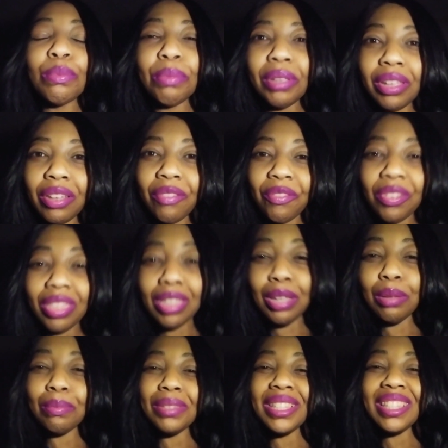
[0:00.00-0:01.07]
speak for
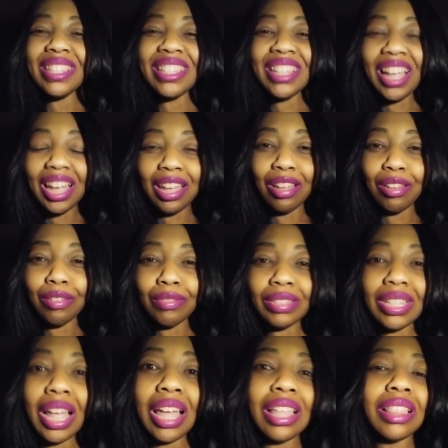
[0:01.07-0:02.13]
themselves
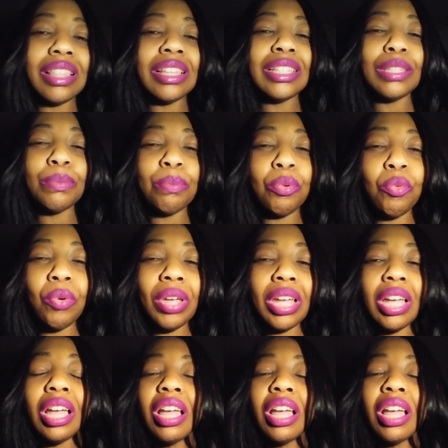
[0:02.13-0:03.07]
at this point.